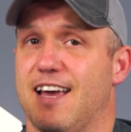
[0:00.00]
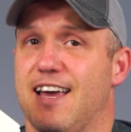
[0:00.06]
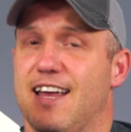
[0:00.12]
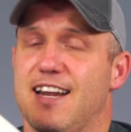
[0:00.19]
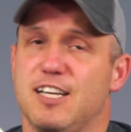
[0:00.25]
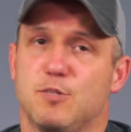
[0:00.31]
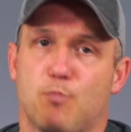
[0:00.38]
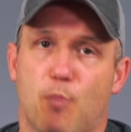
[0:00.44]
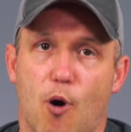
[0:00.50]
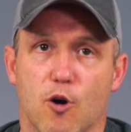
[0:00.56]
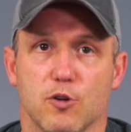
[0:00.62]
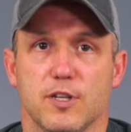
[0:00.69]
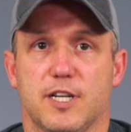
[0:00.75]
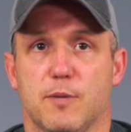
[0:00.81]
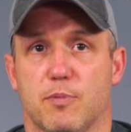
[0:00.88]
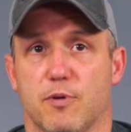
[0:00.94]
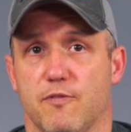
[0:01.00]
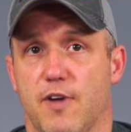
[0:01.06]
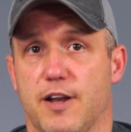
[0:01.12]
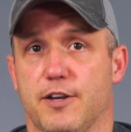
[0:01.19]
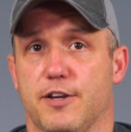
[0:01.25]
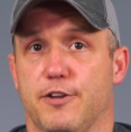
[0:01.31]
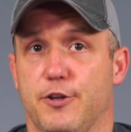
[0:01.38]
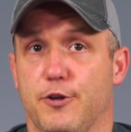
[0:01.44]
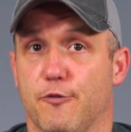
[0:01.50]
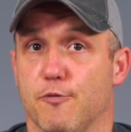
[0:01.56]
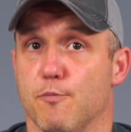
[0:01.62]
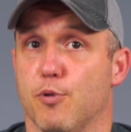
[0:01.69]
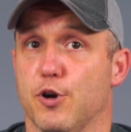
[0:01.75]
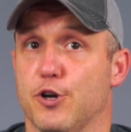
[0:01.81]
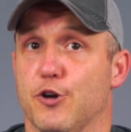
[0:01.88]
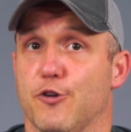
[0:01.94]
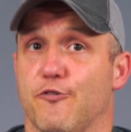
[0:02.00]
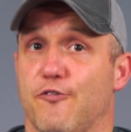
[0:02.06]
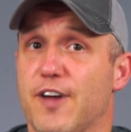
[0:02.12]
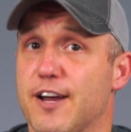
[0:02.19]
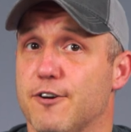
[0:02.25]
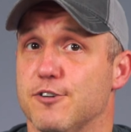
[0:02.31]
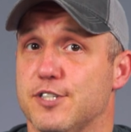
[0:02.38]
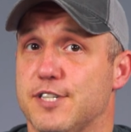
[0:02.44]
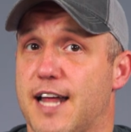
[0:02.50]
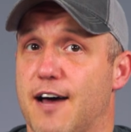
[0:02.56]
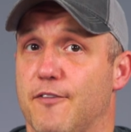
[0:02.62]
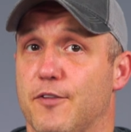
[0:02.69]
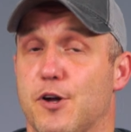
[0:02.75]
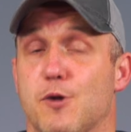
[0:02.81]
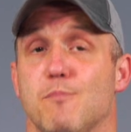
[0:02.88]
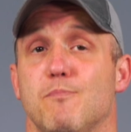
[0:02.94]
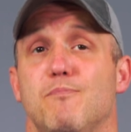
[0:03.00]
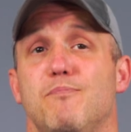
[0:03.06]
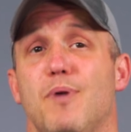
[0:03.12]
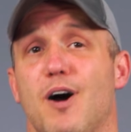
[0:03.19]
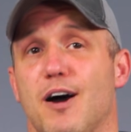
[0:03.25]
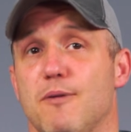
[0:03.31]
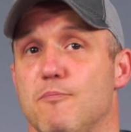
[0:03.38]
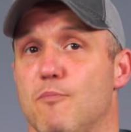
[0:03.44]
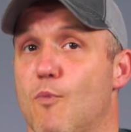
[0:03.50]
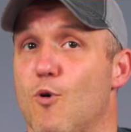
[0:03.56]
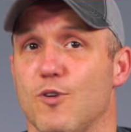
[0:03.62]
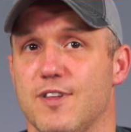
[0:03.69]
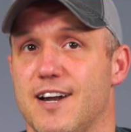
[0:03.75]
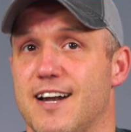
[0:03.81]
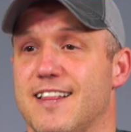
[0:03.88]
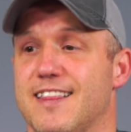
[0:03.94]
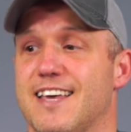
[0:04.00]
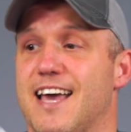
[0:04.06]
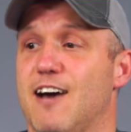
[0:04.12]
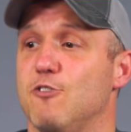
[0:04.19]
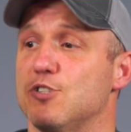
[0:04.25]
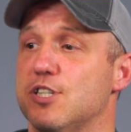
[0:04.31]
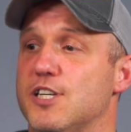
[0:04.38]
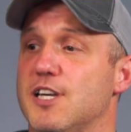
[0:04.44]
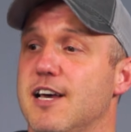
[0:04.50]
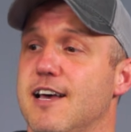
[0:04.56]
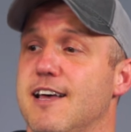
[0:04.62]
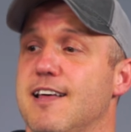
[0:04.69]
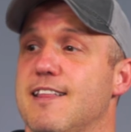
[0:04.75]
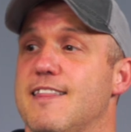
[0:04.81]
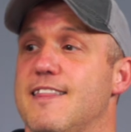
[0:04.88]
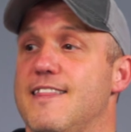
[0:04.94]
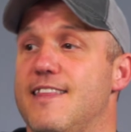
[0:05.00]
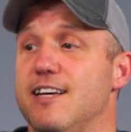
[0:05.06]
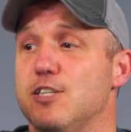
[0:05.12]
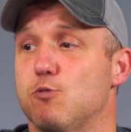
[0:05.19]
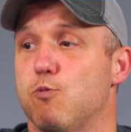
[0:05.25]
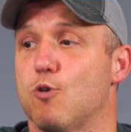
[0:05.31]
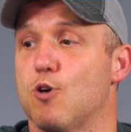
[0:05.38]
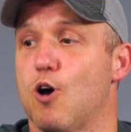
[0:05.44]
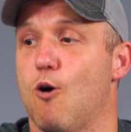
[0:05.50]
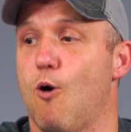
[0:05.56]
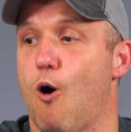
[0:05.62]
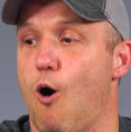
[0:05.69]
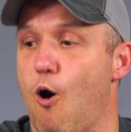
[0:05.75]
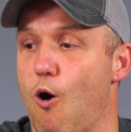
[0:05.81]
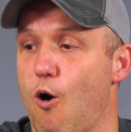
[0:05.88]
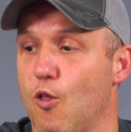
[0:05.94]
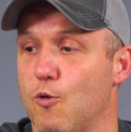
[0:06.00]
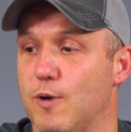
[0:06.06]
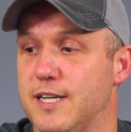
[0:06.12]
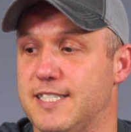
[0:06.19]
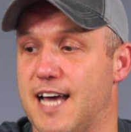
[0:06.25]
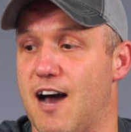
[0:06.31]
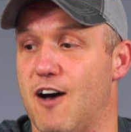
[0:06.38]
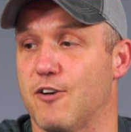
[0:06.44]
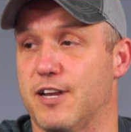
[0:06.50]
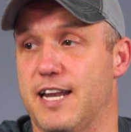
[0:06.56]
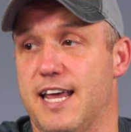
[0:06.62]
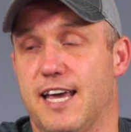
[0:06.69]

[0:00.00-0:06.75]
it is partly to prevent you from putting your fingers down there, but more than anything else, this will go all the way down and